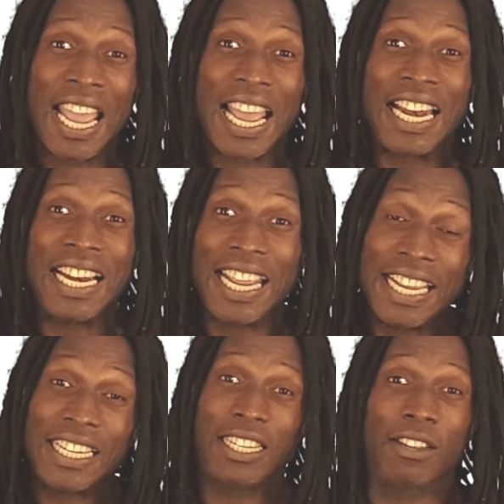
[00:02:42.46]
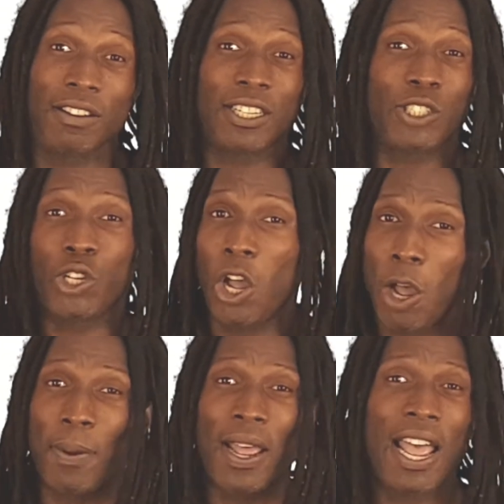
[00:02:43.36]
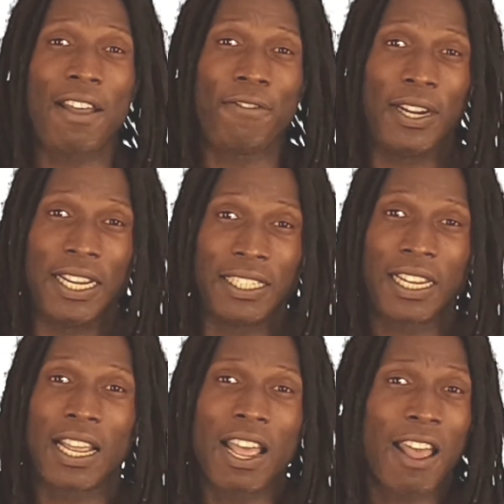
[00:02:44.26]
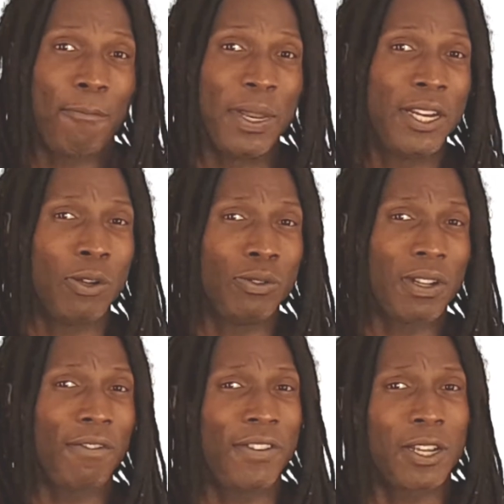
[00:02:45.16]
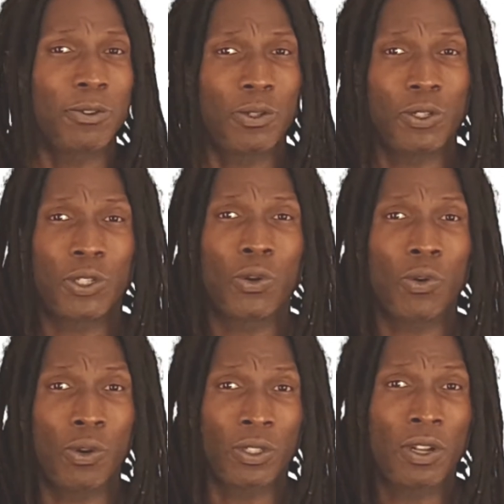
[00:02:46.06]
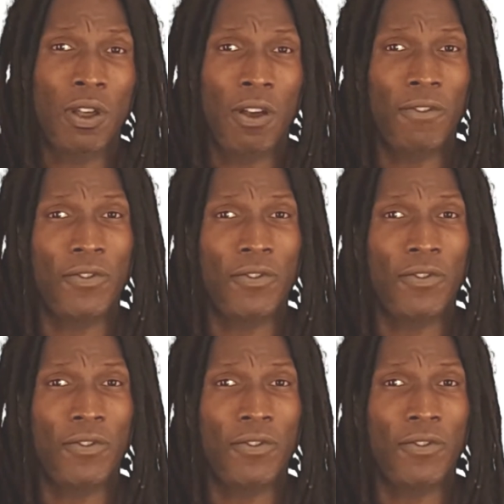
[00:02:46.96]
Elite top athletes have been known to have VO2 scores of